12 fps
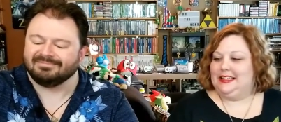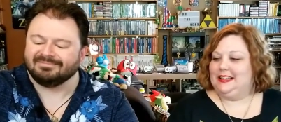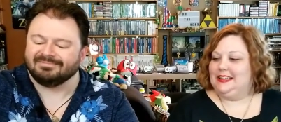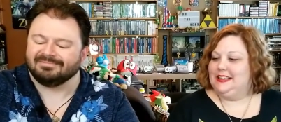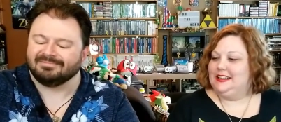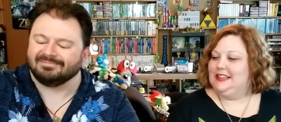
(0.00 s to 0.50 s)

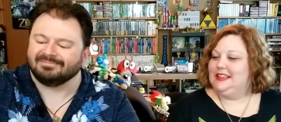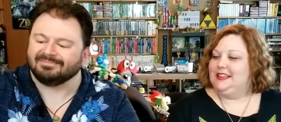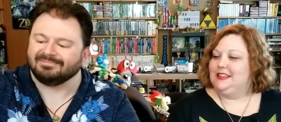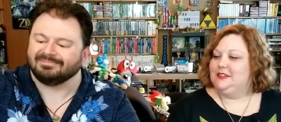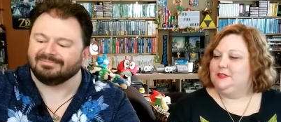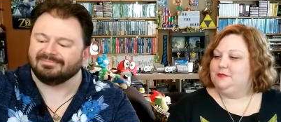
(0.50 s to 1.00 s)

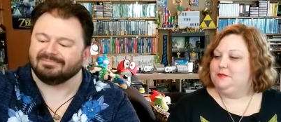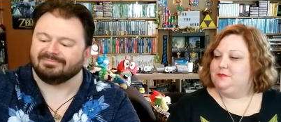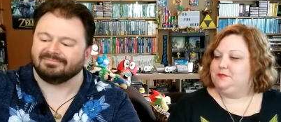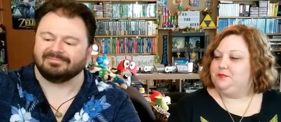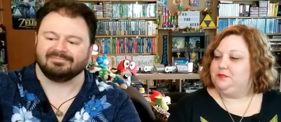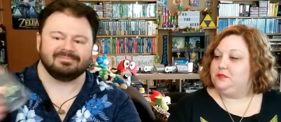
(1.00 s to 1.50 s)

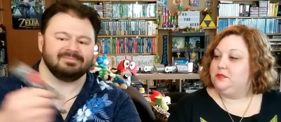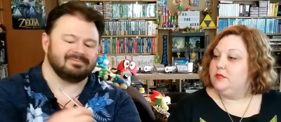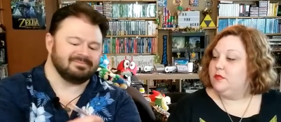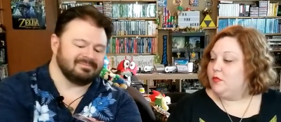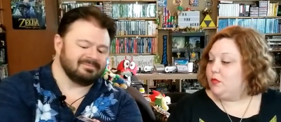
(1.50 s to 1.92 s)
(no one is talking)